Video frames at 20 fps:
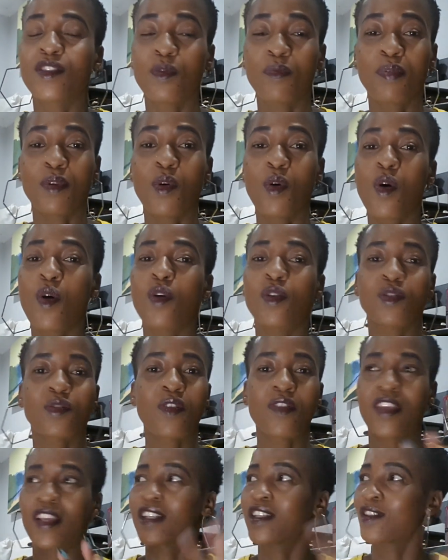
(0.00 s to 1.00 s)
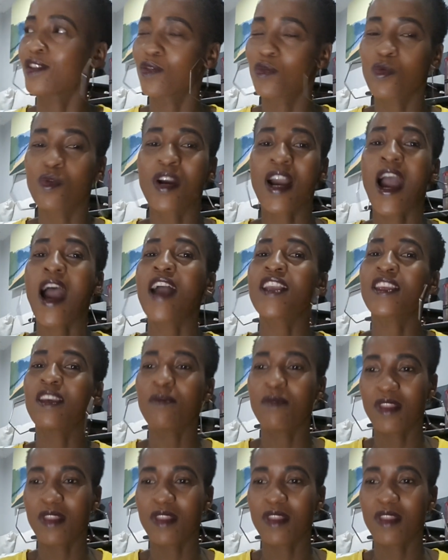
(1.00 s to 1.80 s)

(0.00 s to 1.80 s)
to be on so that kukanye,